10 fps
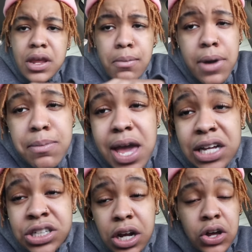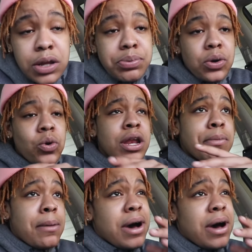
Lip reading: Maybe I should have only put 1 in my